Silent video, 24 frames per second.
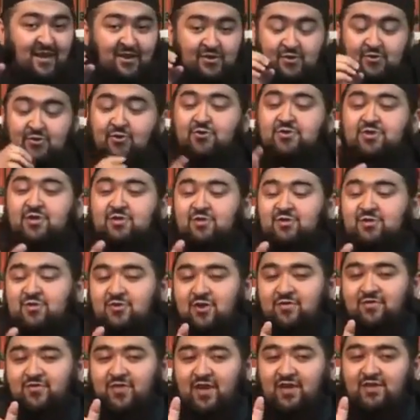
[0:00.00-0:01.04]
So those are the
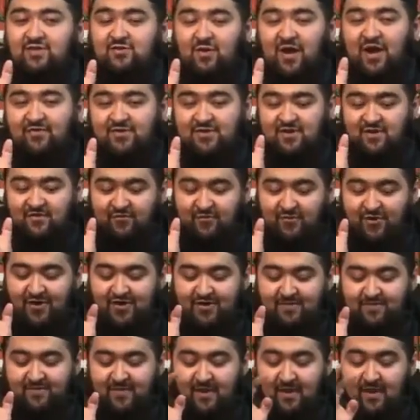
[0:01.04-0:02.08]
sort of things you have to
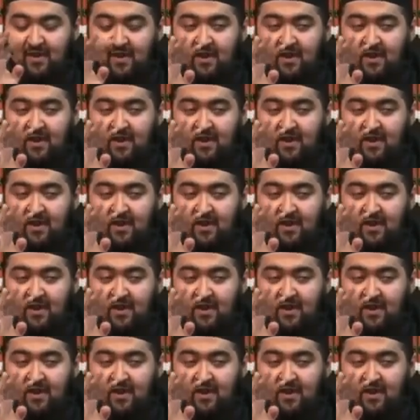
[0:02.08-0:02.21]
avoid.